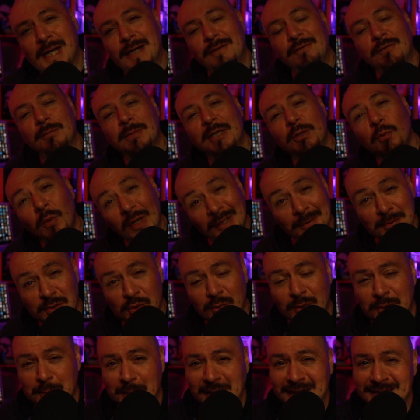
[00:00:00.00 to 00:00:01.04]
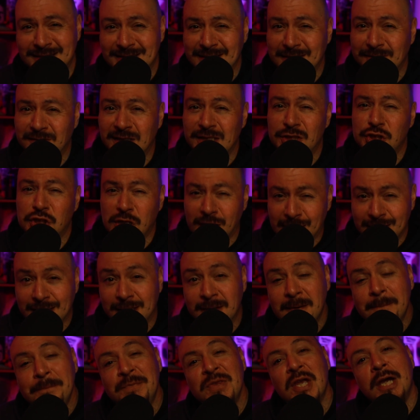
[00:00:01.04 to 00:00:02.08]
on, everybody? Welcome to Switchblade TV.
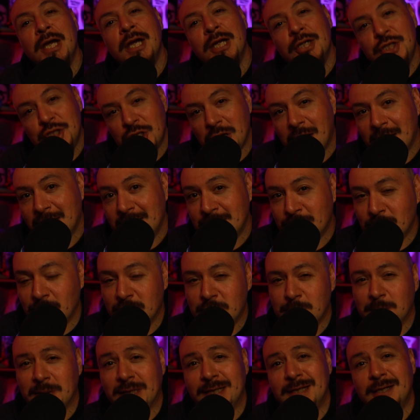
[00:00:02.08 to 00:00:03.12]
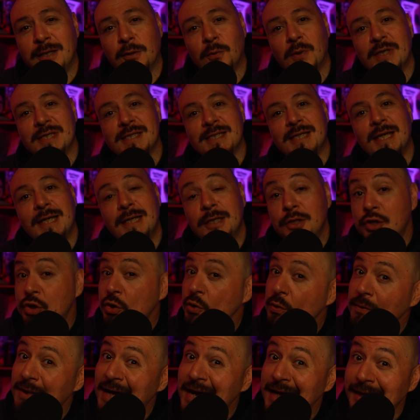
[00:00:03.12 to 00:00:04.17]
Johnny, Johnny Switchblade here once again. And
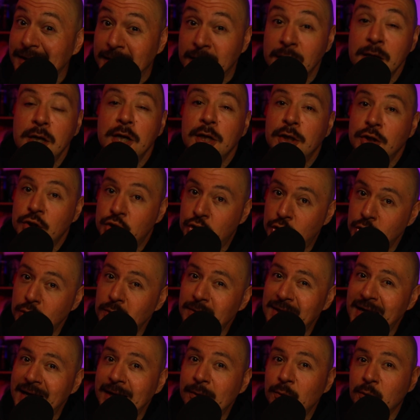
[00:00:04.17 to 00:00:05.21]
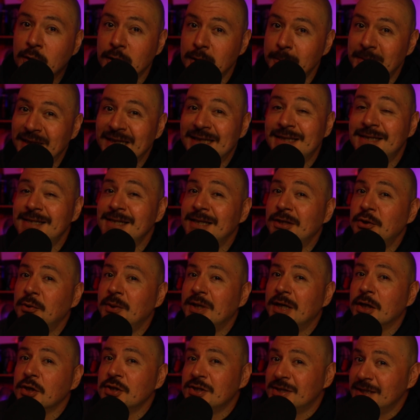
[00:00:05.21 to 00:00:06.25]
today, today we're going to be
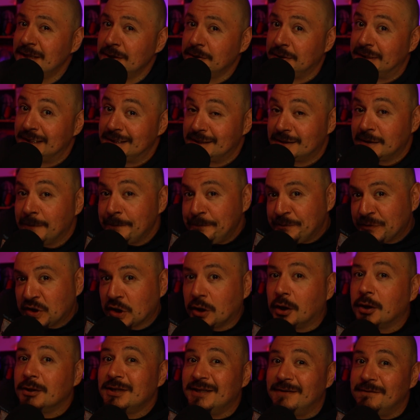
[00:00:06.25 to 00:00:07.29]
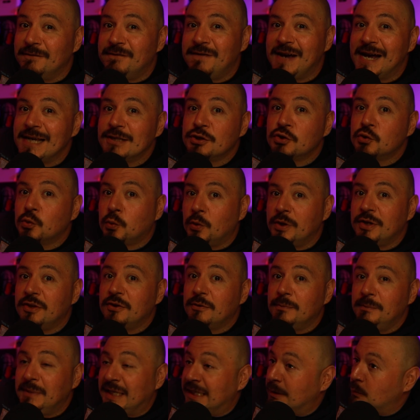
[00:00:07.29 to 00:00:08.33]
continuing our series called Invest
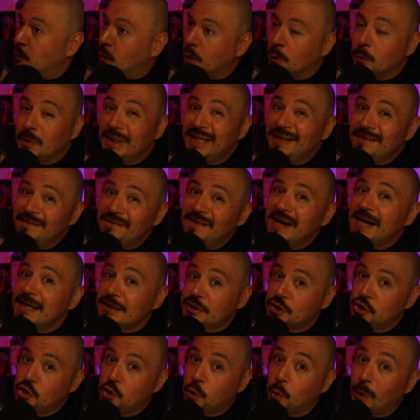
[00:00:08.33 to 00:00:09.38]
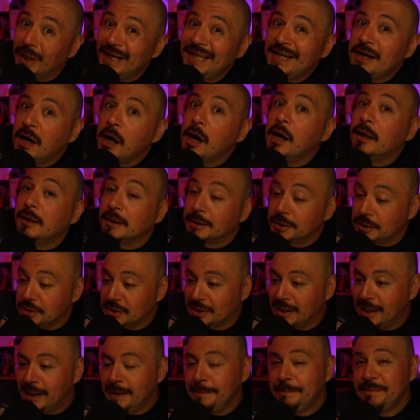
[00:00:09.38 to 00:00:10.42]
With Me, where we invest
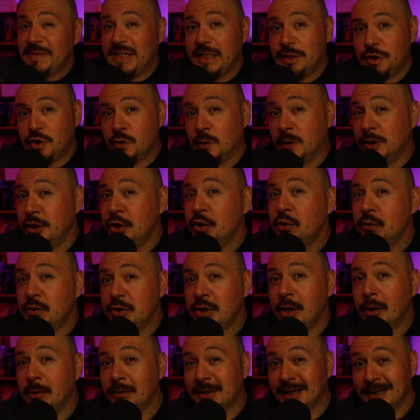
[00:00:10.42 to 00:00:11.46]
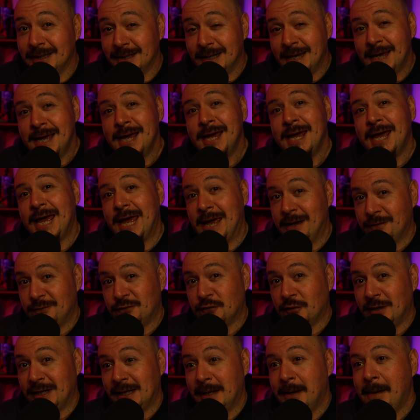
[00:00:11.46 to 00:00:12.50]
$20 into a new token
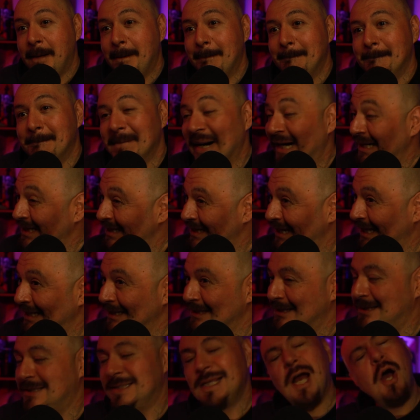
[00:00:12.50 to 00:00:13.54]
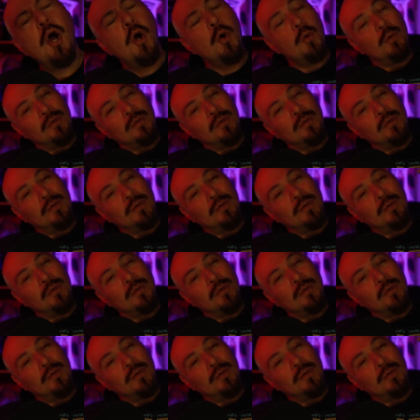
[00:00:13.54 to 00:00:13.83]
every Monday. So,